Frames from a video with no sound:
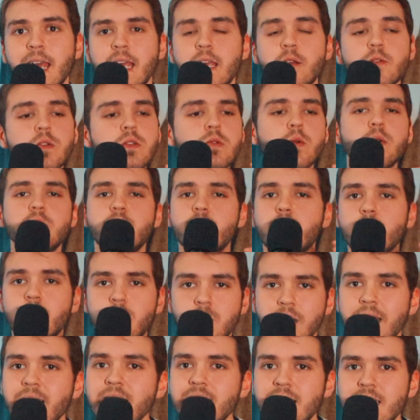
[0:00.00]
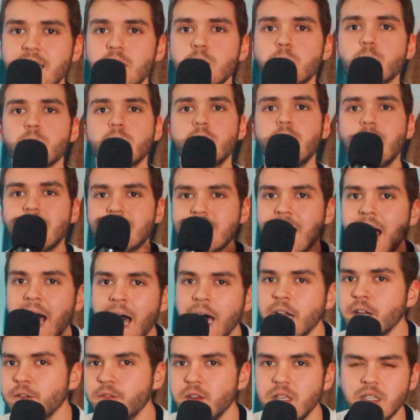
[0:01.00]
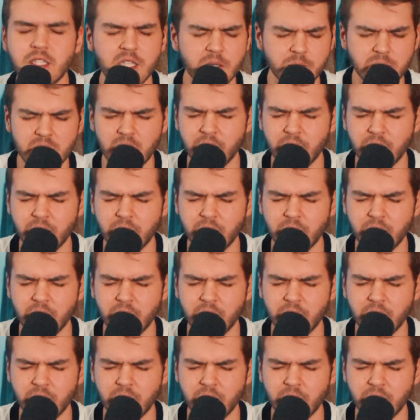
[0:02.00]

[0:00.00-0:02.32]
He was the one who led the Israelites out of Egypt,